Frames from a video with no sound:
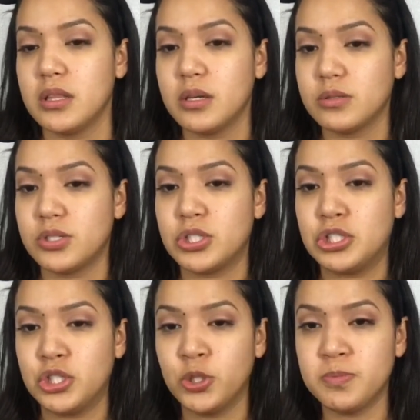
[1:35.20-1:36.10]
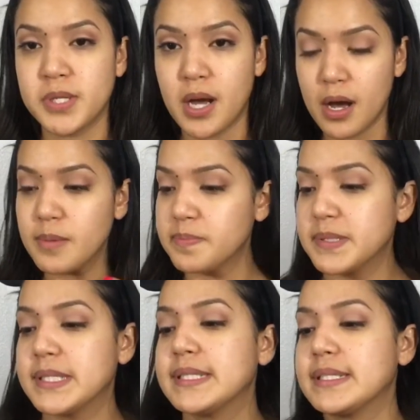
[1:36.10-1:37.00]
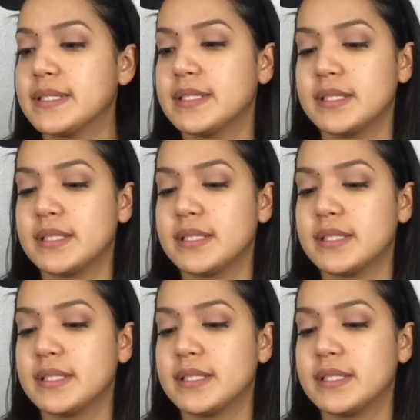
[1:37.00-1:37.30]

Those tube tops.